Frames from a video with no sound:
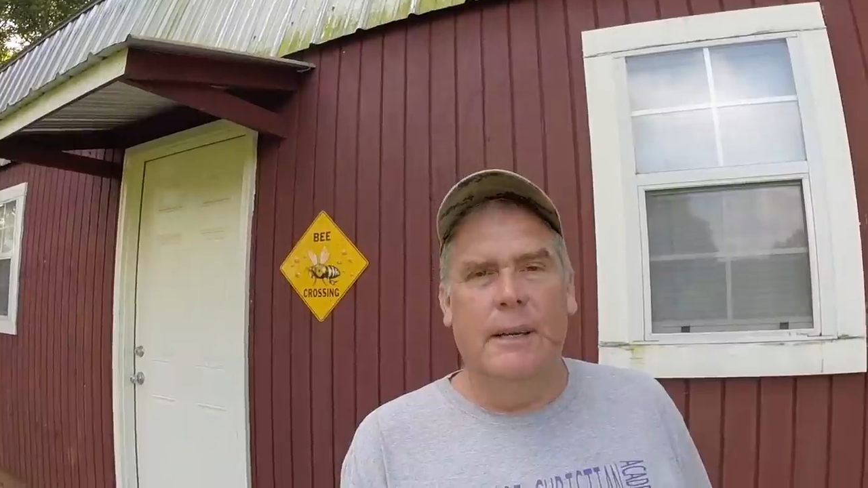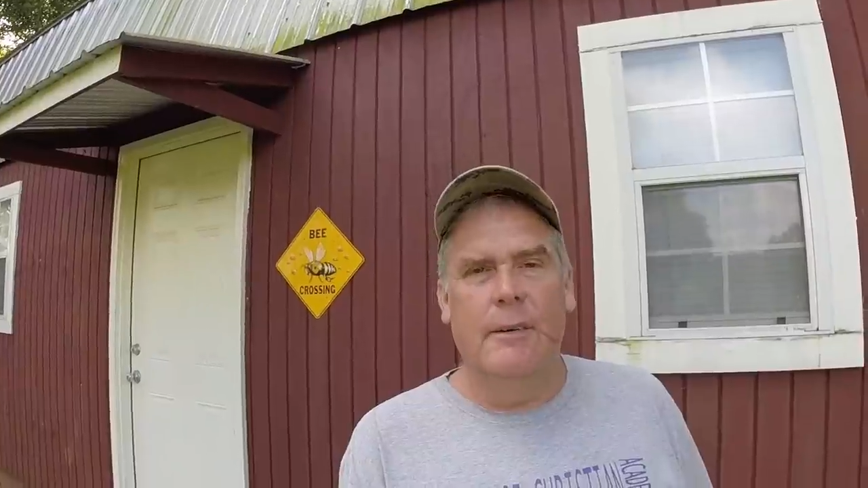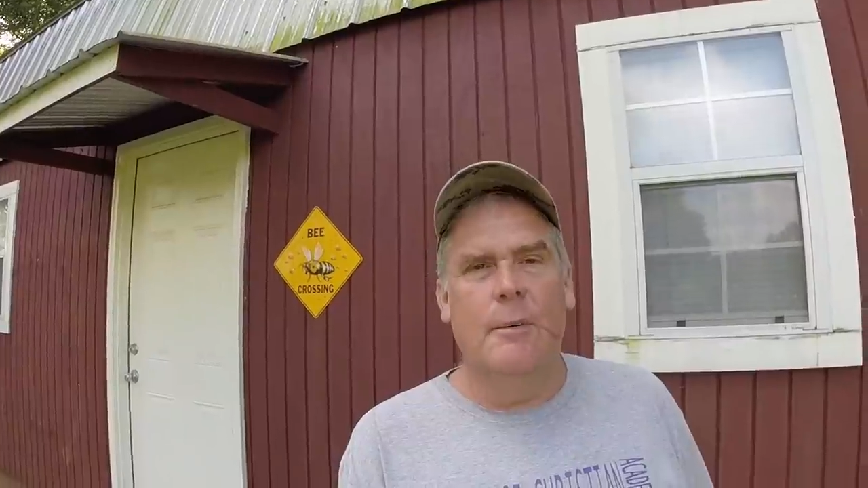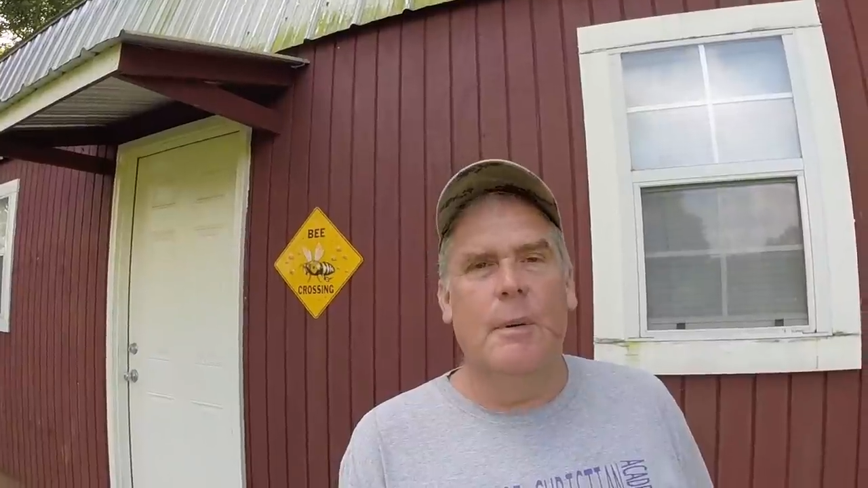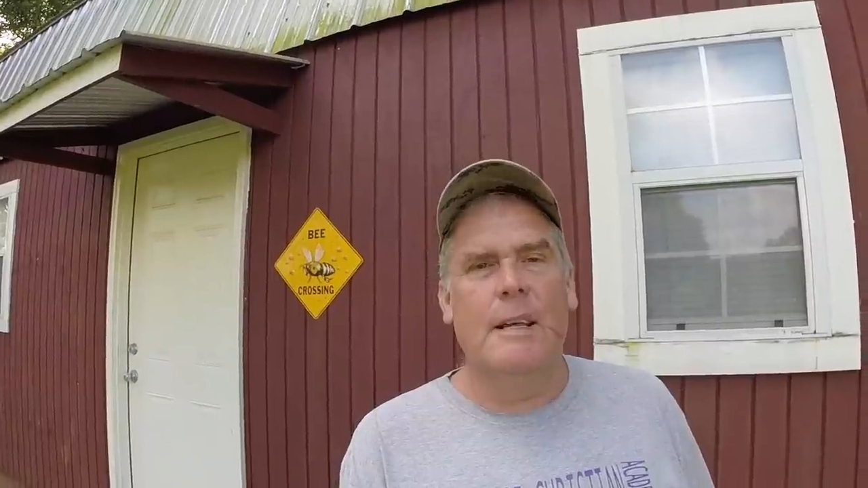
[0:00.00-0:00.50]

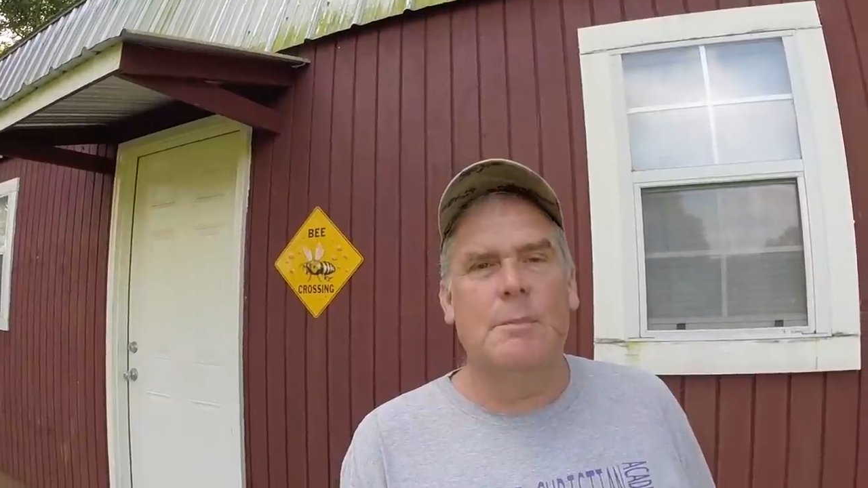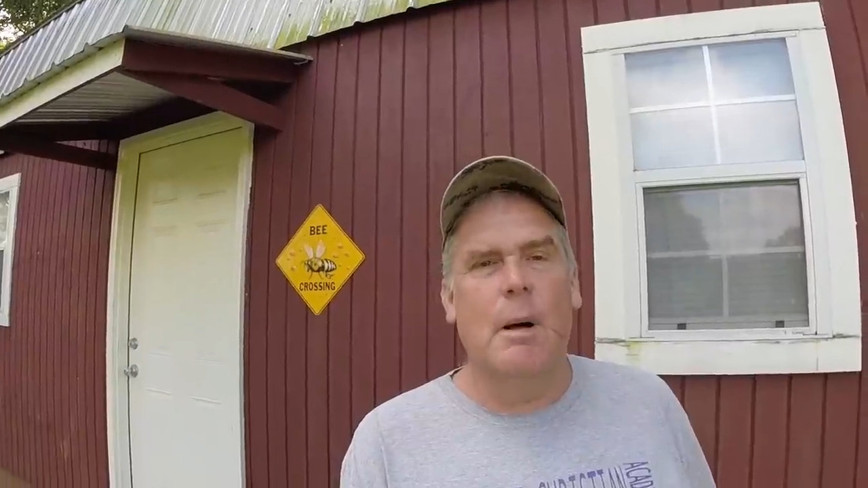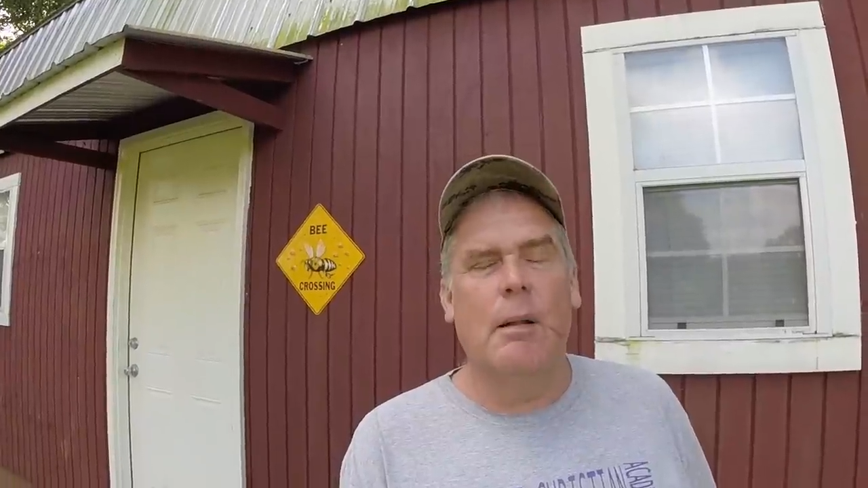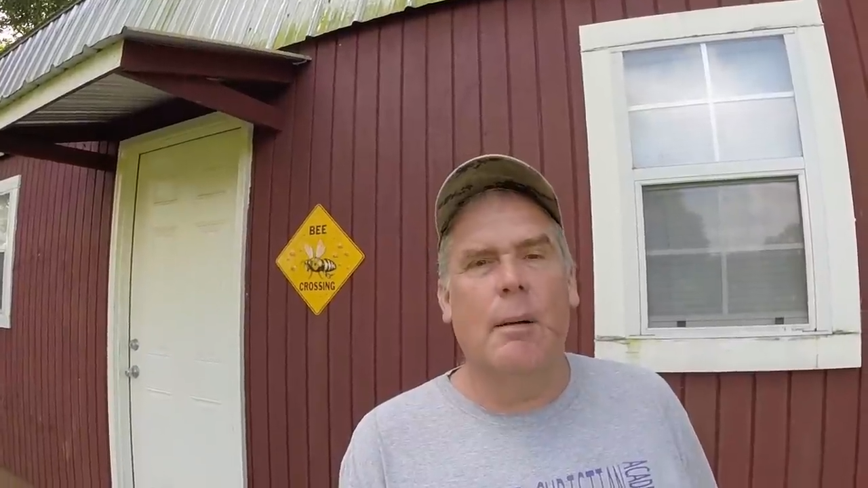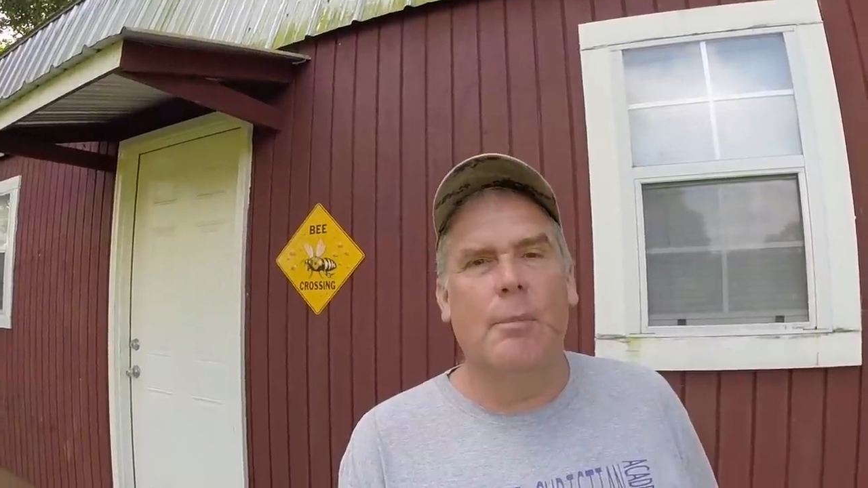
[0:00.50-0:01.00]
here in my
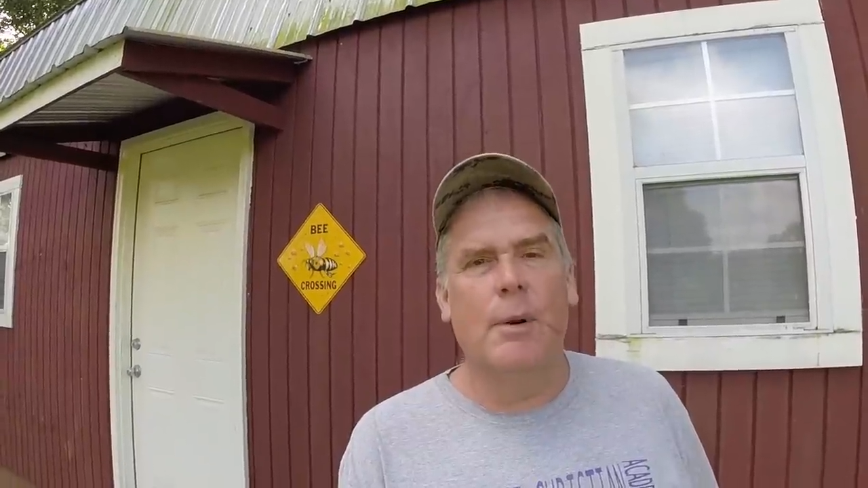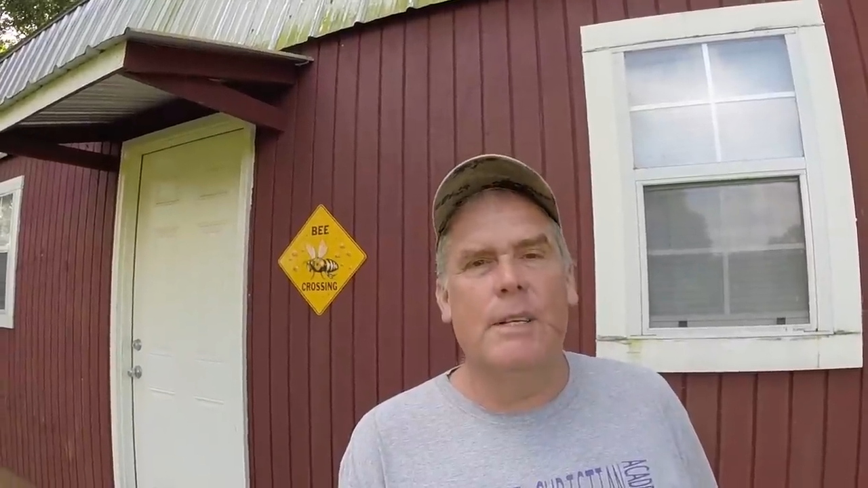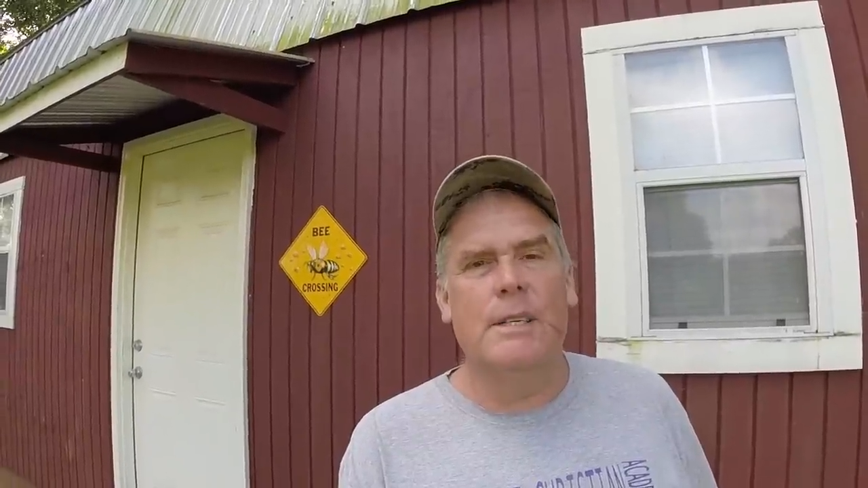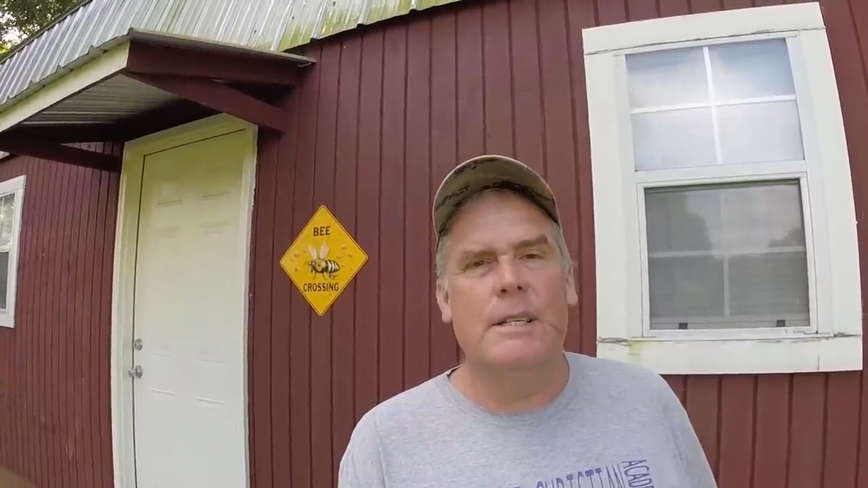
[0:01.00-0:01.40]
small operation